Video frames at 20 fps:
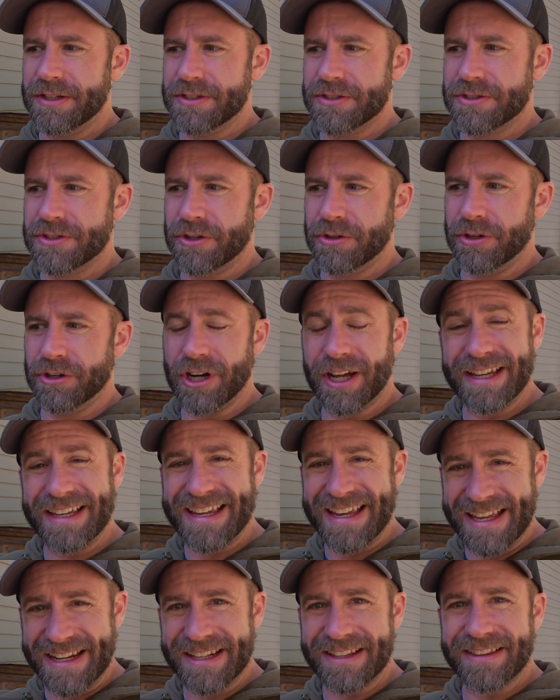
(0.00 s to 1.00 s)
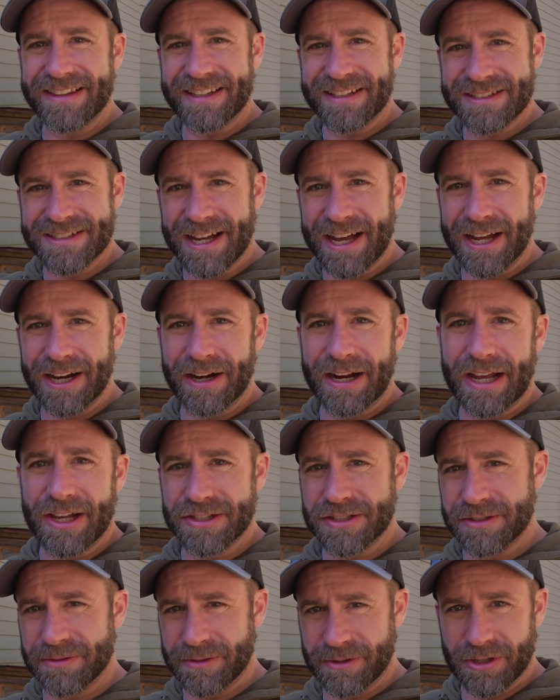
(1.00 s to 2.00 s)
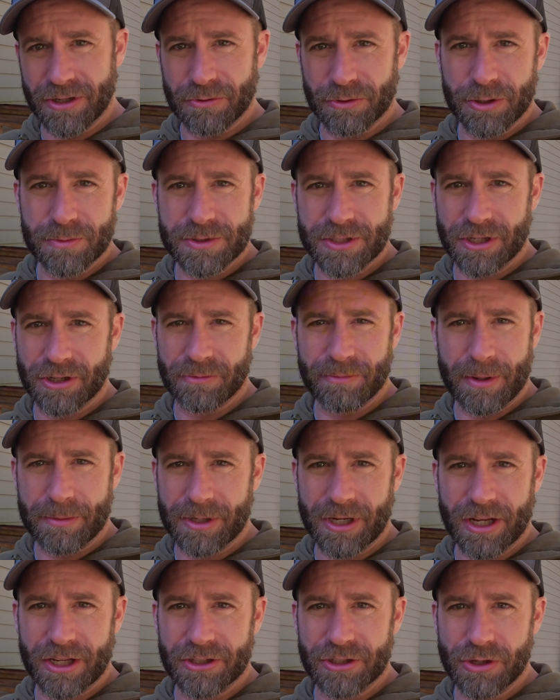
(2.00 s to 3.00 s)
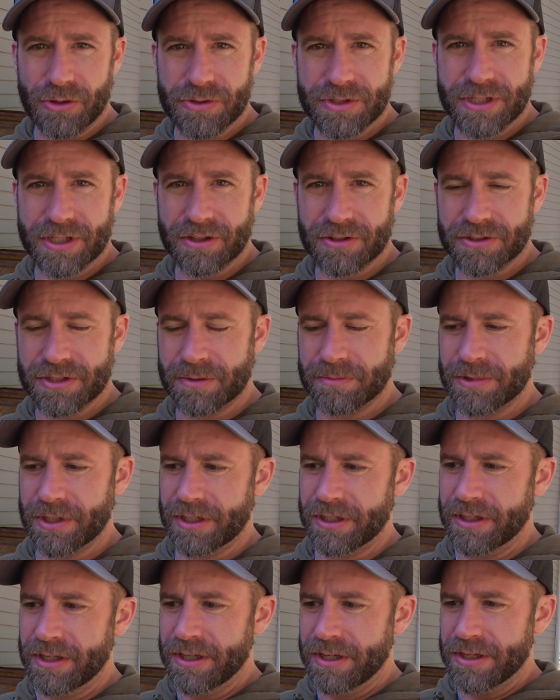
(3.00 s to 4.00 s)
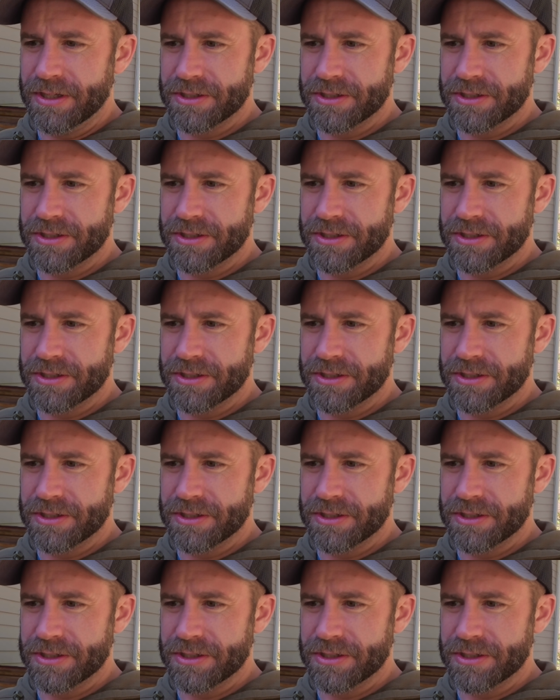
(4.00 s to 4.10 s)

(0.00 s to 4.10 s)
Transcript: so you're not heating the entire house, rooms that you're maybe not using or something.